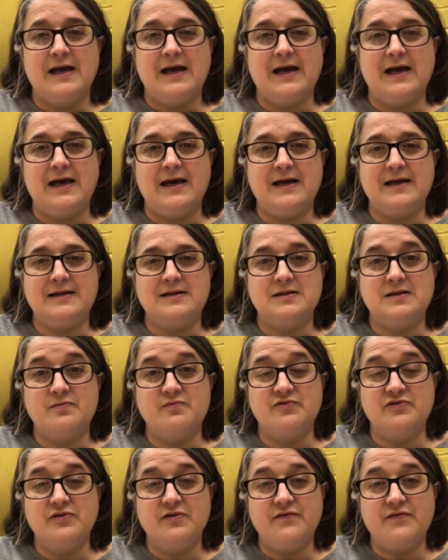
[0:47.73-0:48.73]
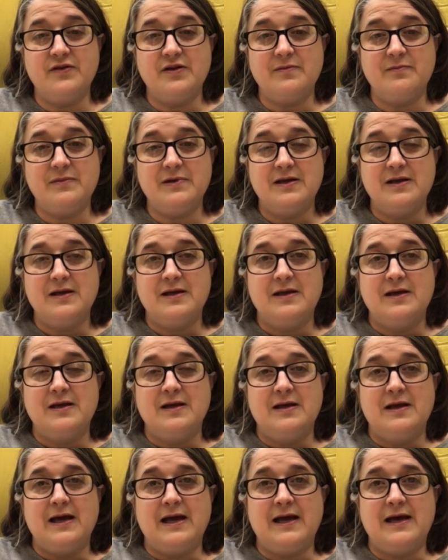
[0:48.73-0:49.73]
and approve them.
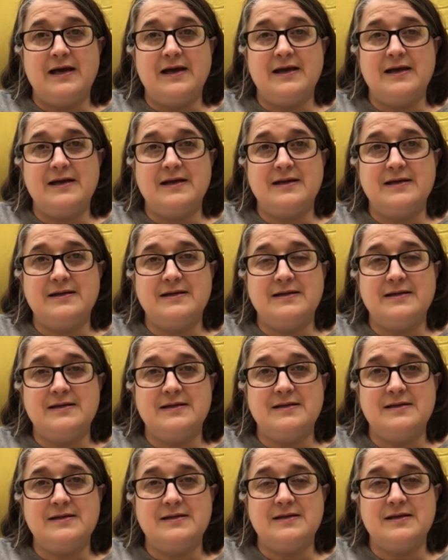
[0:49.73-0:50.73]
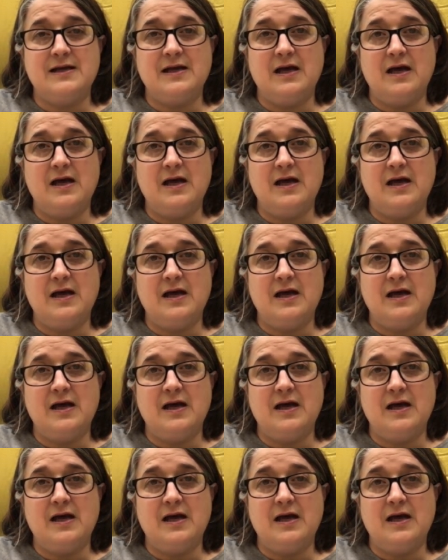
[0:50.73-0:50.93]
And